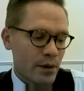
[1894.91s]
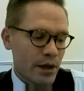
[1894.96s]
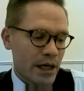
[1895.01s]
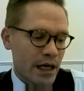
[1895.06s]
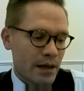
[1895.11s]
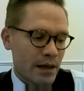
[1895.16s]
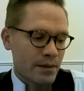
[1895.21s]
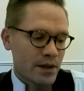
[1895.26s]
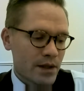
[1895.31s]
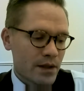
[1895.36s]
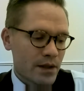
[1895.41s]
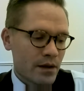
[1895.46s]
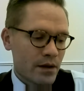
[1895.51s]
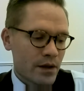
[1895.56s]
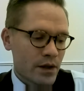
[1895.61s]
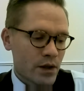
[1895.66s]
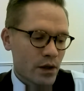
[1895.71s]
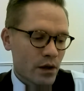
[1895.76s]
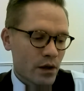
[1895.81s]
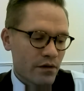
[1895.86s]
perhaps
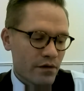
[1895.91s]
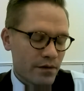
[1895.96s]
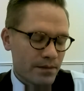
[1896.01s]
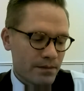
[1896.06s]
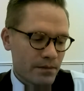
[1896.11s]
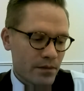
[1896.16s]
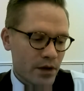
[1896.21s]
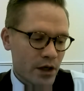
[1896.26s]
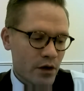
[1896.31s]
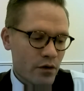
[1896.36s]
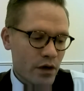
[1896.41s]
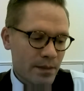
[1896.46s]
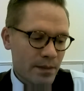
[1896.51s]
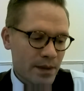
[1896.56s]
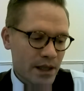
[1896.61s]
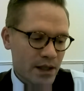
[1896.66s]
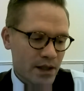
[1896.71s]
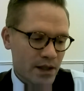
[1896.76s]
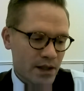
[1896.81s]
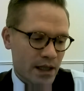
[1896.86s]
the sort of the
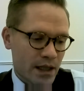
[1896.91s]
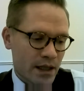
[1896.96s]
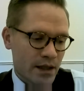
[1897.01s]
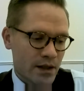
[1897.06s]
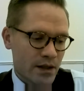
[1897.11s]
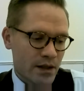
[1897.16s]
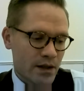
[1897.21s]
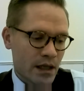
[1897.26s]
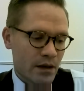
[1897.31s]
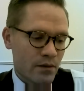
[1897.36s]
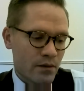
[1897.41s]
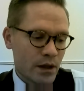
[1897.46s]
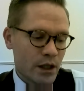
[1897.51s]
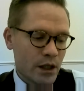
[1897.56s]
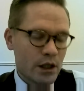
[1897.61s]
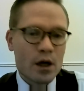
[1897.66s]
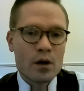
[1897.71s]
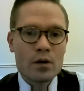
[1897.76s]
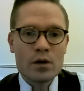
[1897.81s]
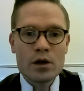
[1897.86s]
creeping sense that we
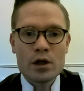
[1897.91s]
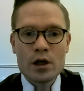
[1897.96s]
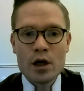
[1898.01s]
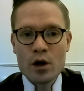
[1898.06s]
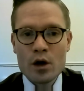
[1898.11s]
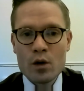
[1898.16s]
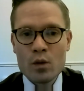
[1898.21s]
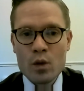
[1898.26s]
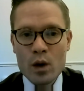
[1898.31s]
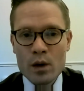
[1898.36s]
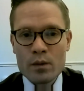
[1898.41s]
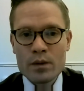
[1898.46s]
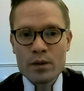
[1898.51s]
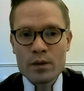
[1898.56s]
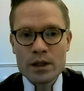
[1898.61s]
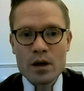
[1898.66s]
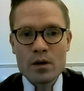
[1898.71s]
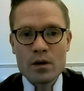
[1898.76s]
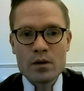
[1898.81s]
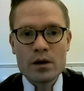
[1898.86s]
don't know what we
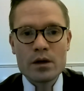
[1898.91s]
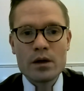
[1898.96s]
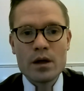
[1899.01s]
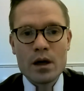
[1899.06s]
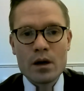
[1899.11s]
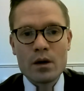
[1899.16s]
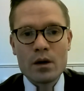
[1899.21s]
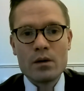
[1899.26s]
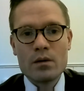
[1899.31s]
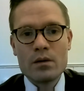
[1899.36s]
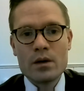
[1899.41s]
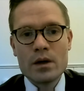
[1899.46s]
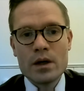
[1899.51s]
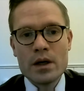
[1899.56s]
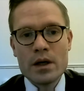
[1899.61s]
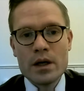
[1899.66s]
don't know.